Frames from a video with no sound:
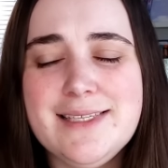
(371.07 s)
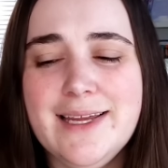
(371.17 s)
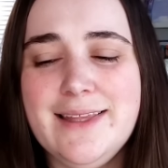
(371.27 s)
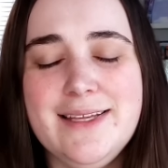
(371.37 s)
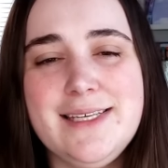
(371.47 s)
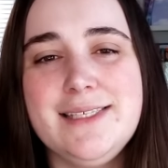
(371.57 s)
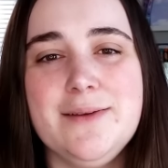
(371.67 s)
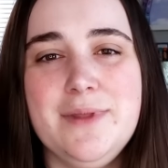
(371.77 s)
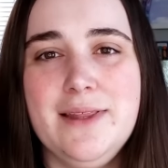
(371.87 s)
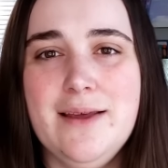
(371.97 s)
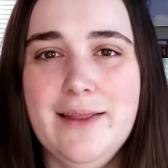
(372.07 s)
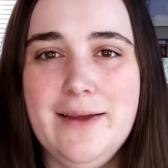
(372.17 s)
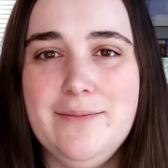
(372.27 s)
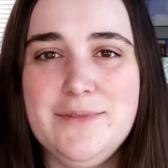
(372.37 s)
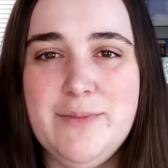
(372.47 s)
Like they said something that
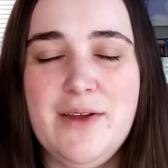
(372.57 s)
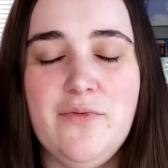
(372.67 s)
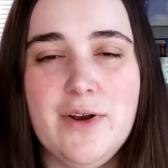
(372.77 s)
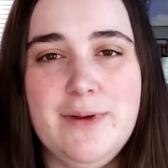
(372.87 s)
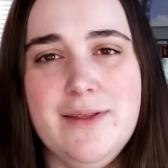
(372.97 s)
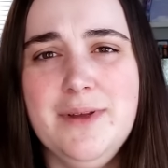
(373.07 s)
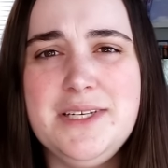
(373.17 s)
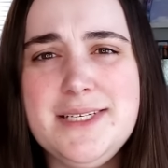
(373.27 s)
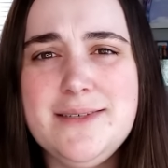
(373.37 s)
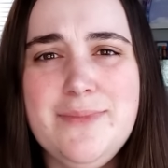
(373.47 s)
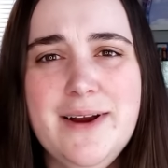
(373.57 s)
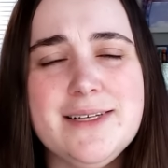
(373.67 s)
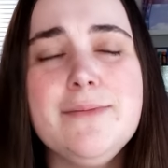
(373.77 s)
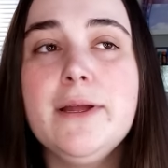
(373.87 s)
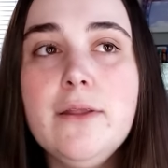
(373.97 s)
like to make fun of me, and they'd be like, she's
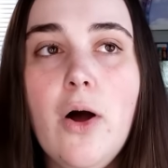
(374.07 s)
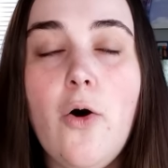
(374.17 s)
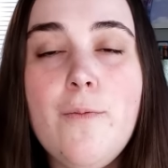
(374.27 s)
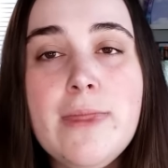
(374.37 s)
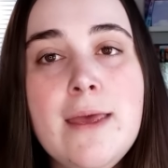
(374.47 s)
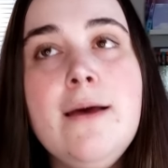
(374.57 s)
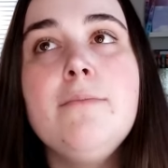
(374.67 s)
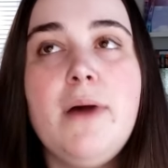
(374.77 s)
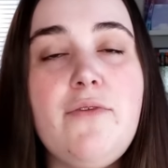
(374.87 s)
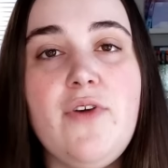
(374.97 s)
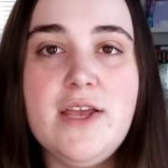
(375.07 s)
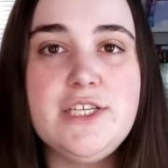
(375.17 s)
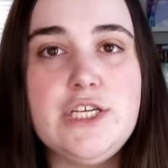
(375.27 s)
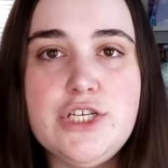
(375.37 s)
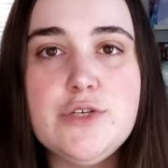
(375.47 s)
embarrassed. I'm like, no, my face
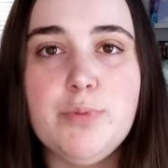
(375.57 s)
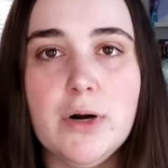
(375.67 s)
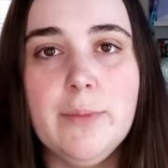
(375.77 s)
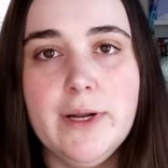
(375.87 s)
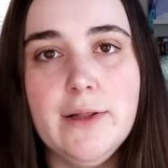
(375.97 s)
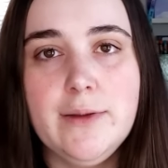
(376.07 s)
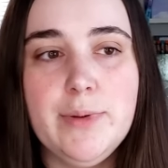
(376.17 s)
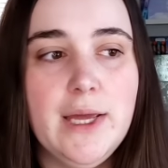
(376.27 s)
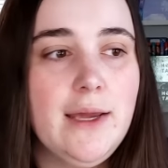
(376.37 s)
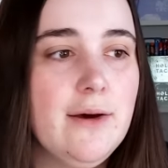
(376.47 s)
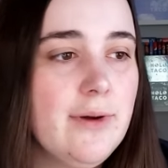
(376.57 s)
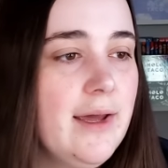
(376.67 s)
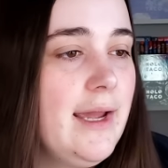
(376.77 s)
is just permanently pink, okay?